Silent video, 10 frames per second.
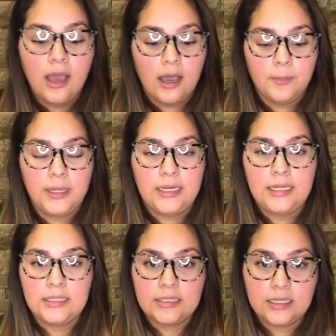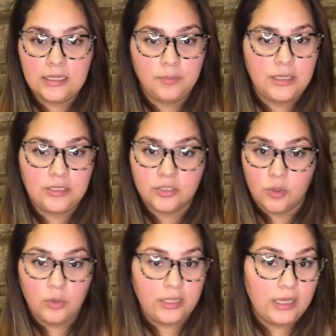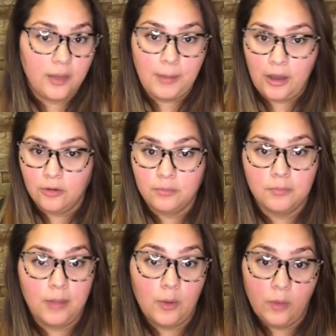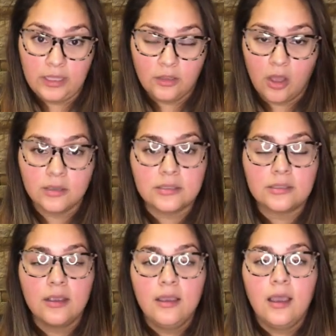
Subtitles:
and it is going to be solely about my weight loss.